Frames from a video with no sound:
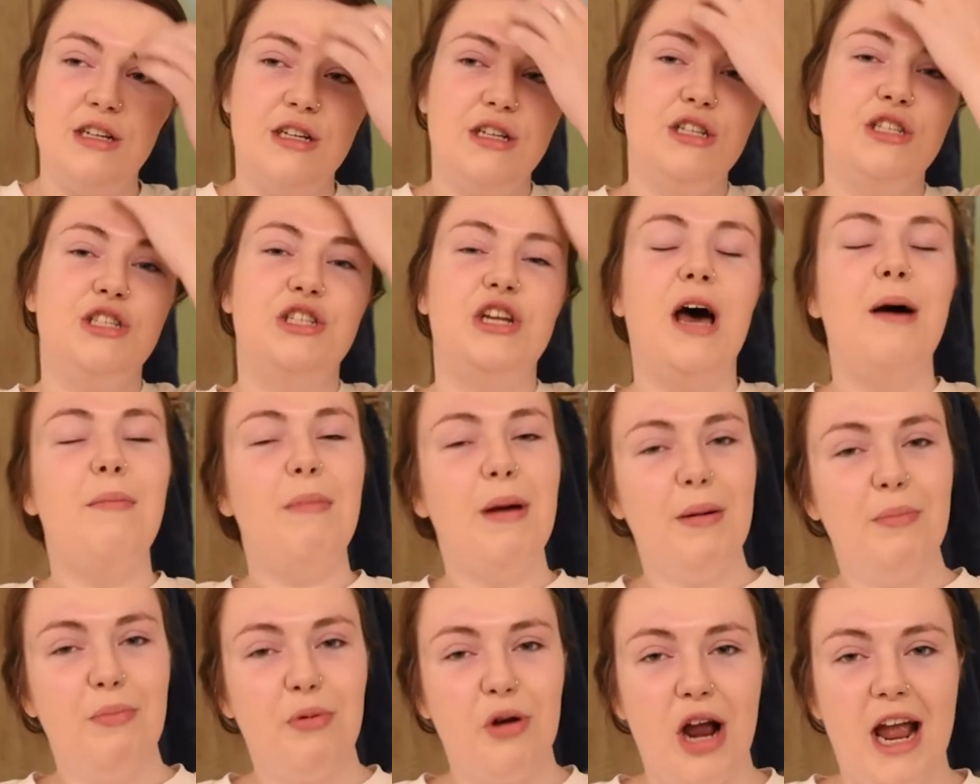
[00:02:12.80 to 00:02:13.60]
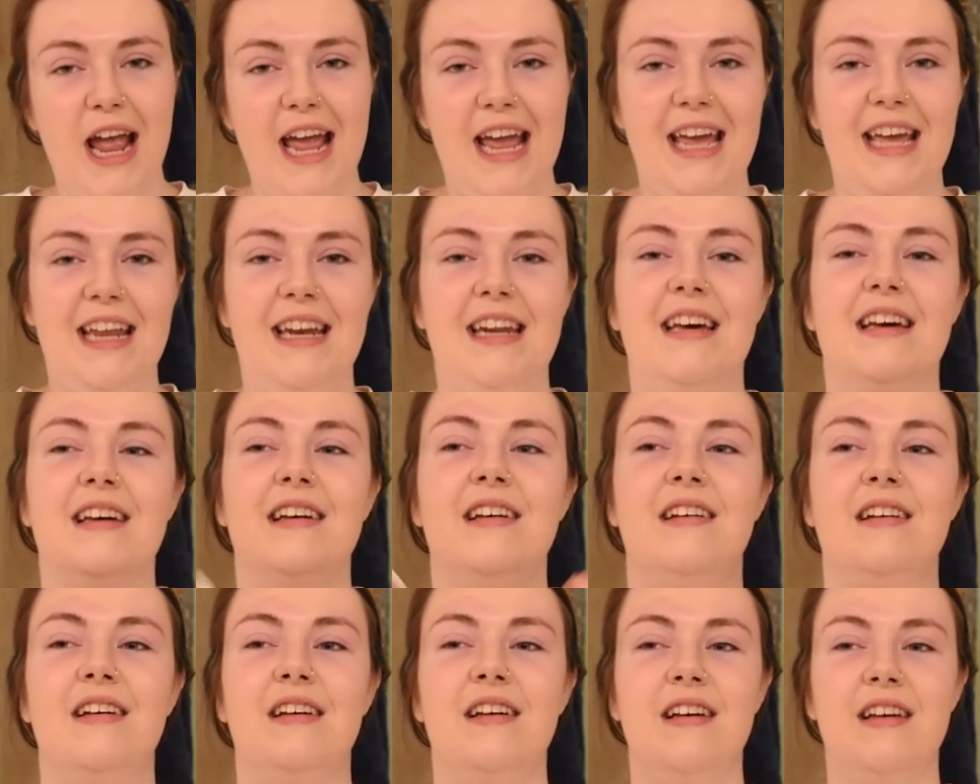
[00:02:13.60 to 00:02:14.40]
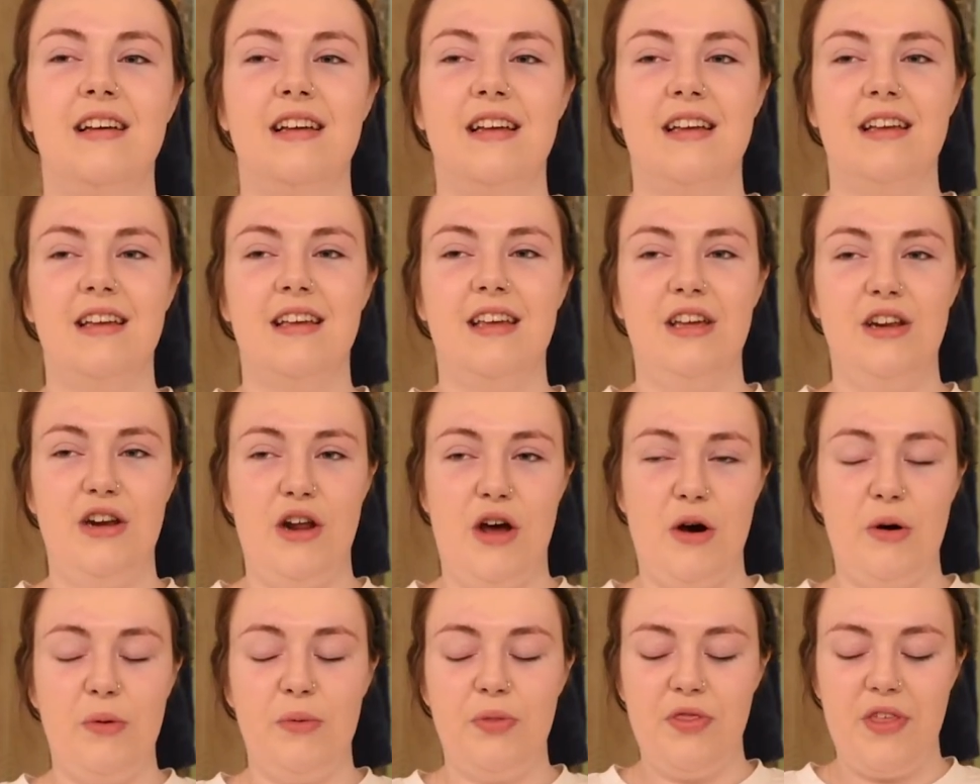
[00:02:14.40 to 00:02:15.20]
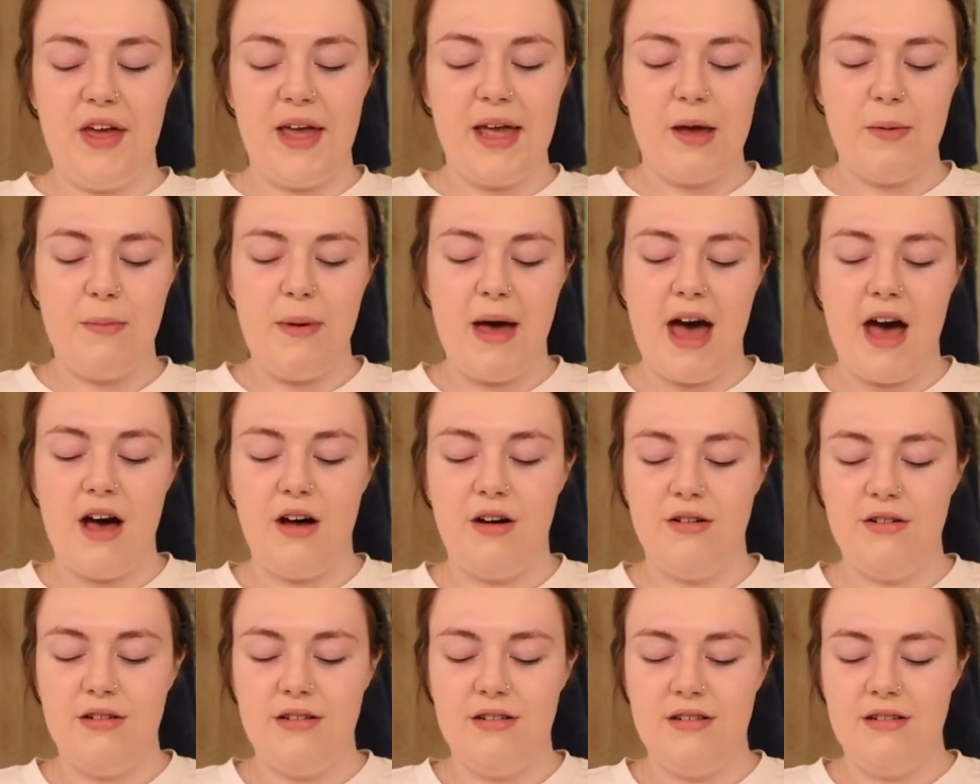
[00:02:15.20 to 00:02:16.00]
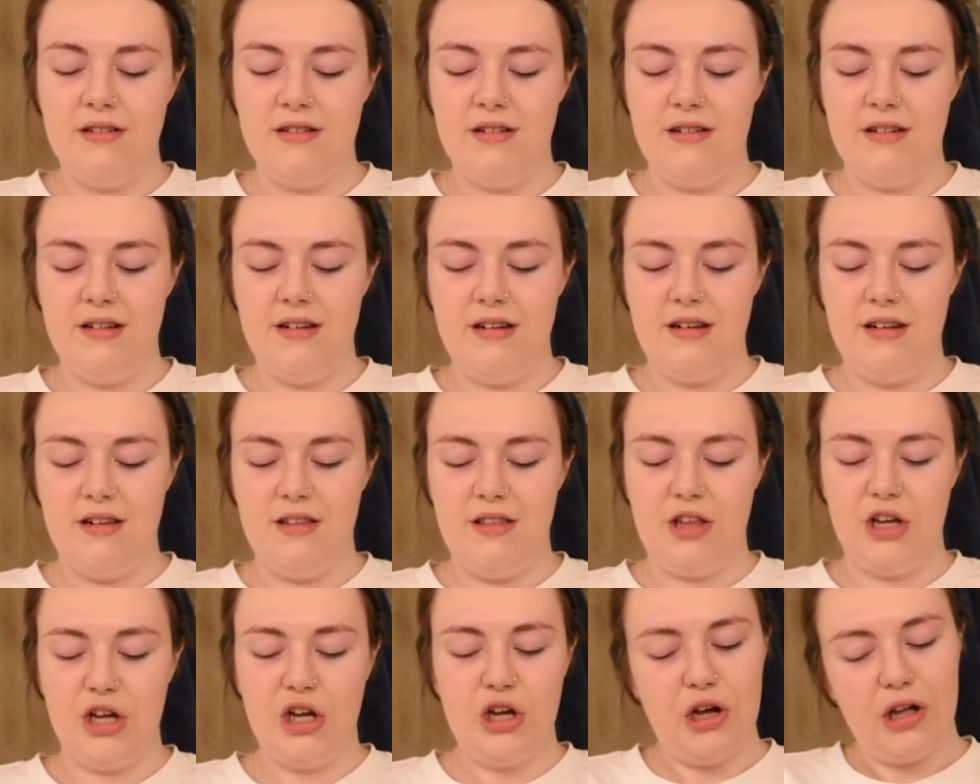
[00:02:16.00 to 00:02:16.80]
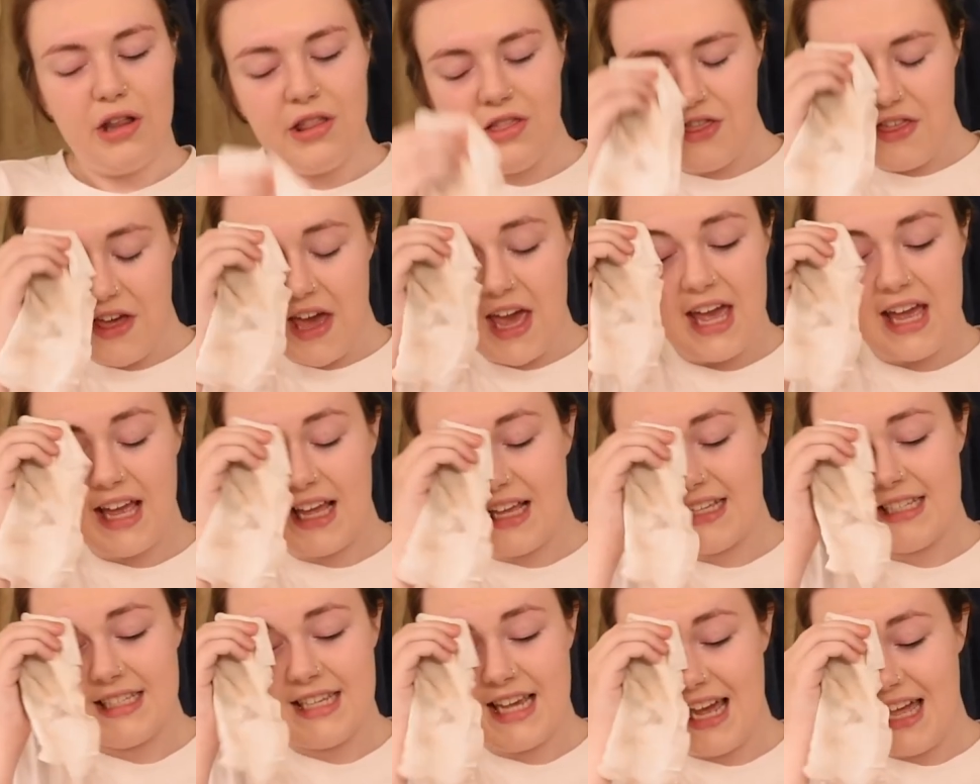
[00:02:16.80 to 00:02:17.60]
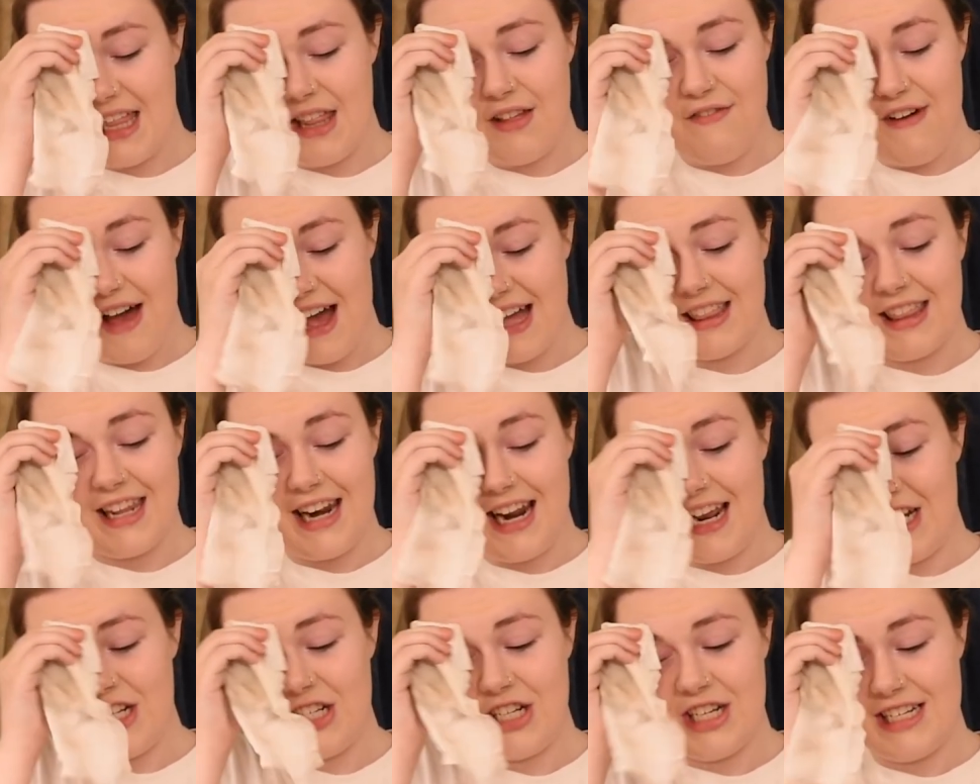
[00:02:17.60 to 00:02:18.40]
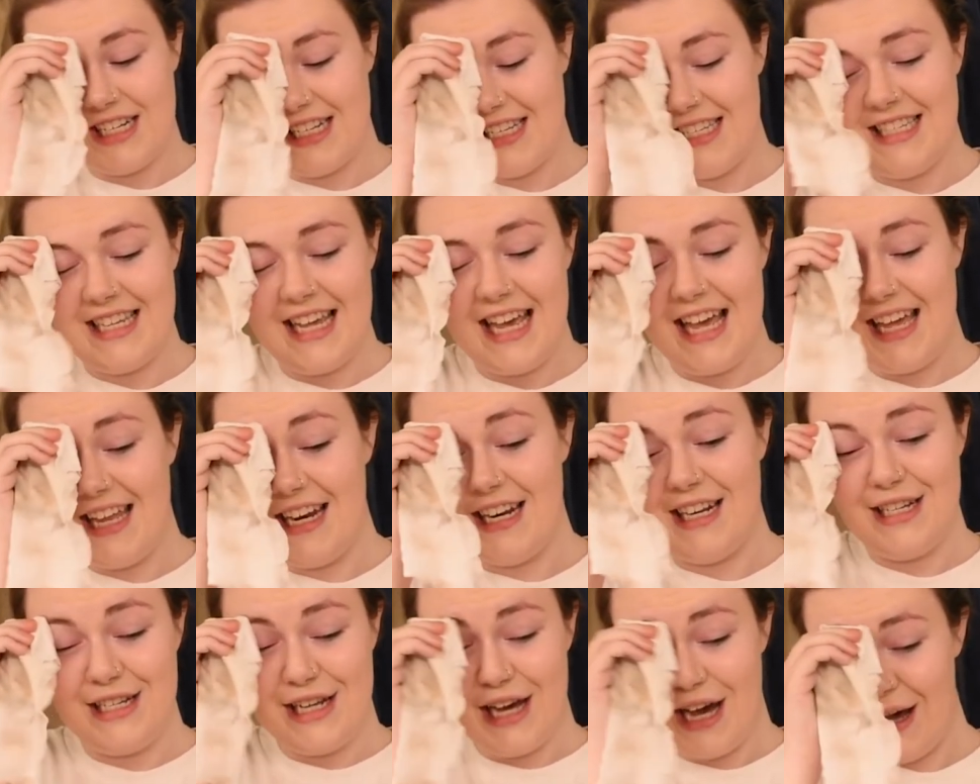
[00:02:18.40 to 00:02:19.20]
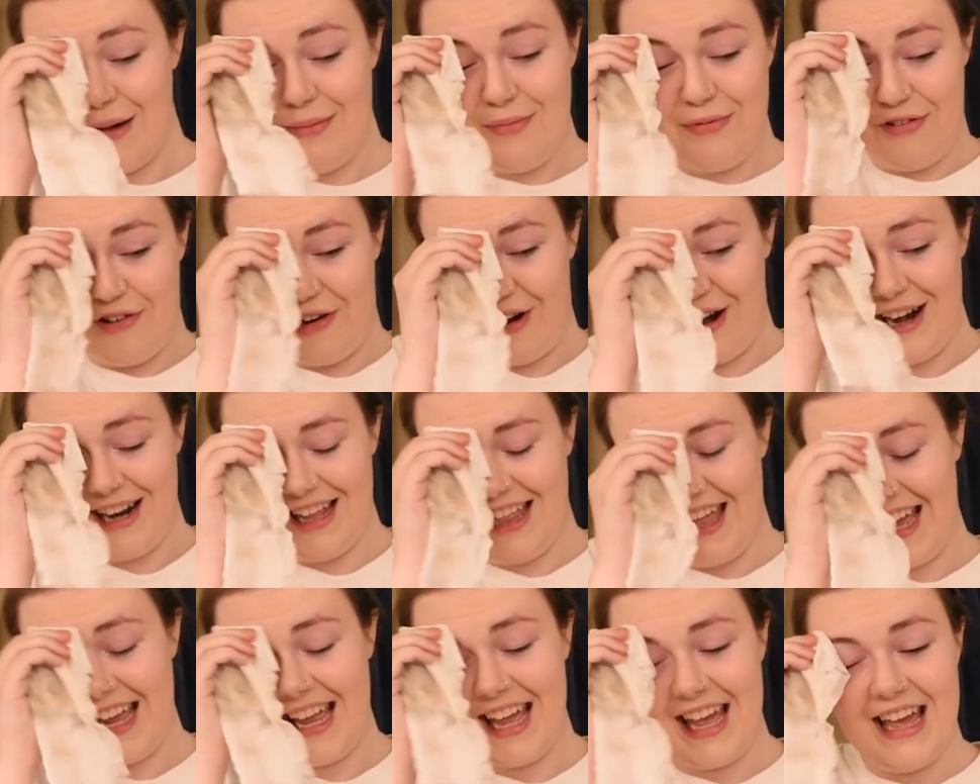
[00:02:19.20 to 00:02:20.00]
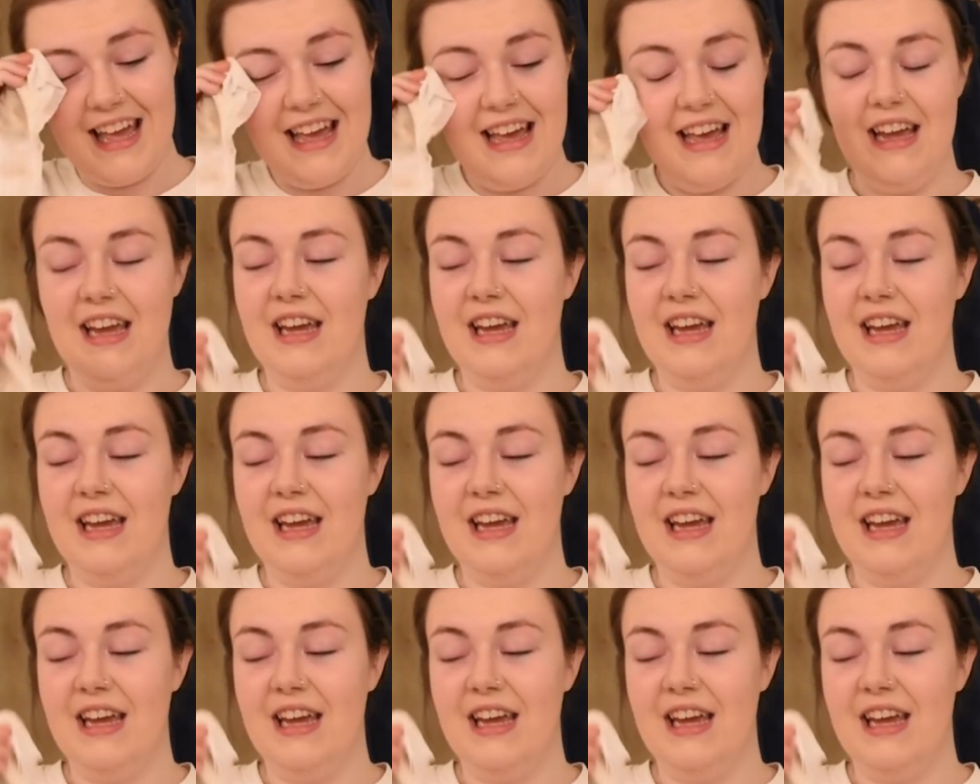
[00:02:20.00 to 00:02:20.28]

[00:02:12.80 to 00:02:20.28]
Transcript: stop my brain, you know, think about the good things and the fact that I just get to sit in a tub for like,